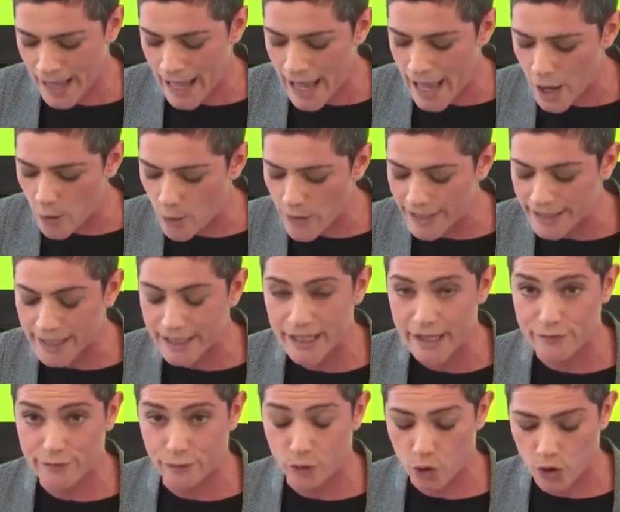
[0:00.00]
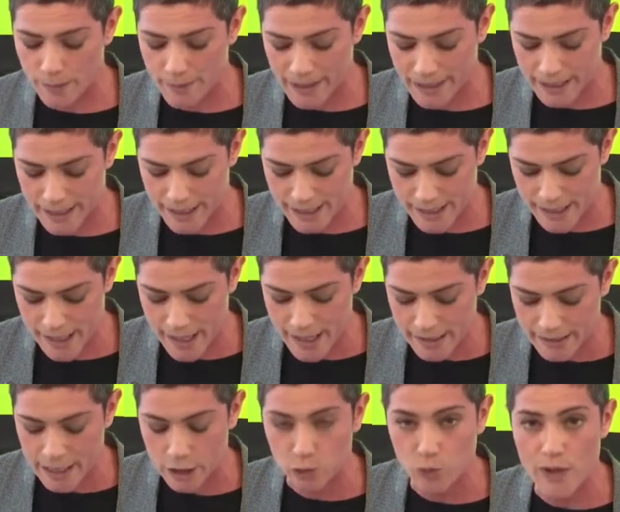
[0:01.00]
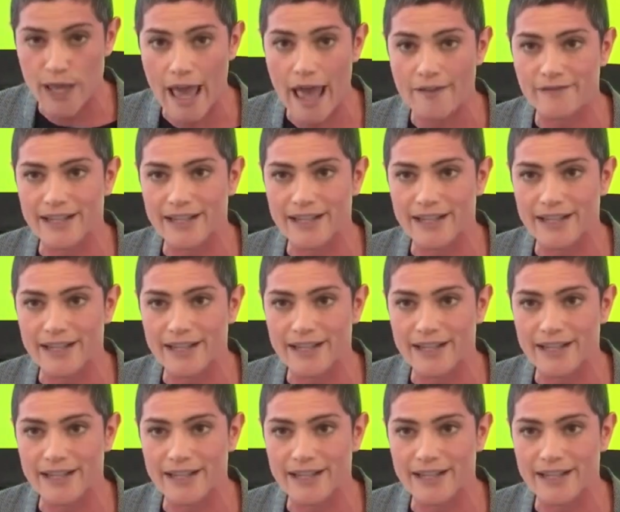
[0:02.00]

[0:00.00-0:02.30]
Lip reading: and with the deformities that we have